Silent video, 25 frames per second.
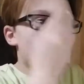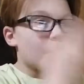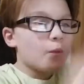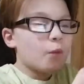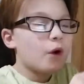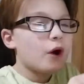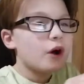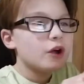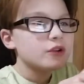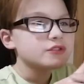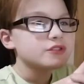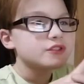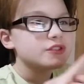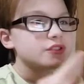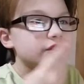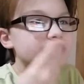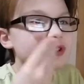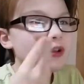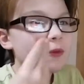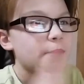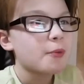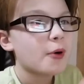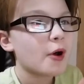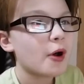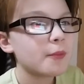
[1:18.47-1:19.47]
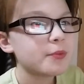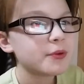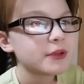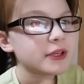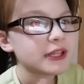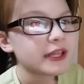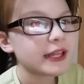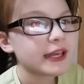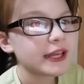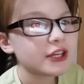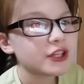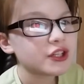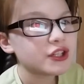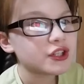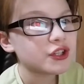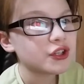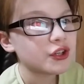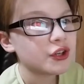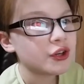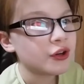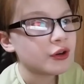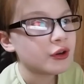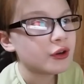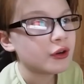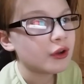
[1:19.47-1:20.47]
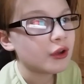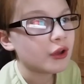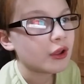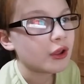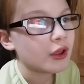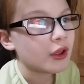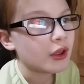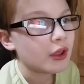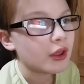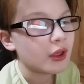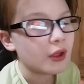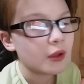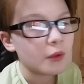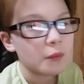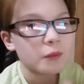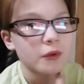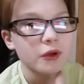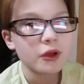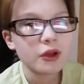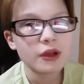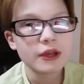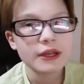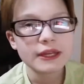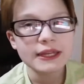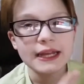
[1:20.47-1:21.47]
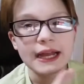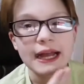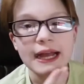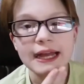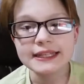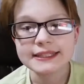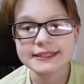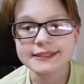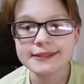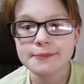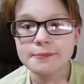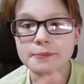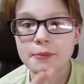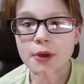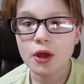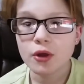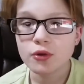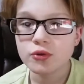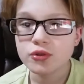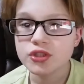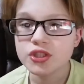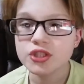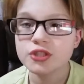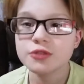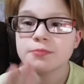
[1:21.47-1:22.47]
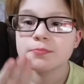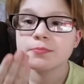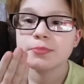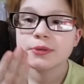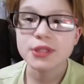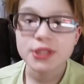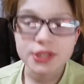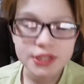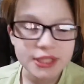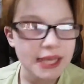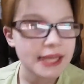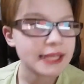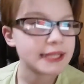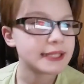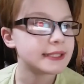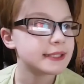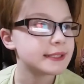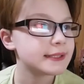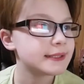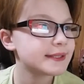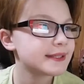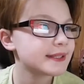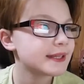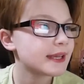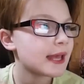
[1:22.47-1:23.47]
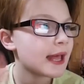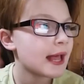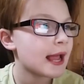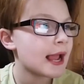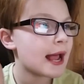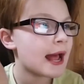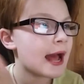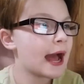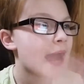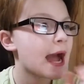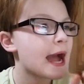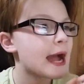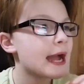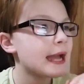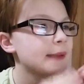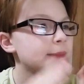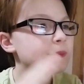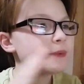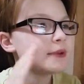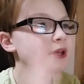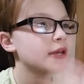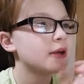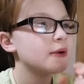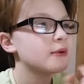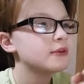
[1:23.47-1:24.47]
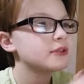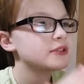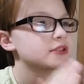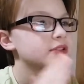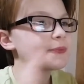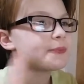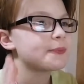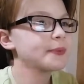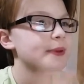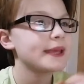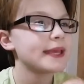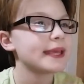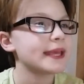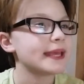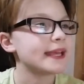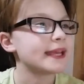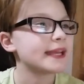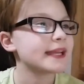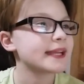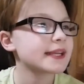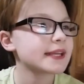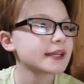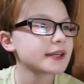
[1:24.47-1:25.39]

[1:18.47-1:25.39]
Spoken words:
what's the population, what has the most percent. I'm going to pick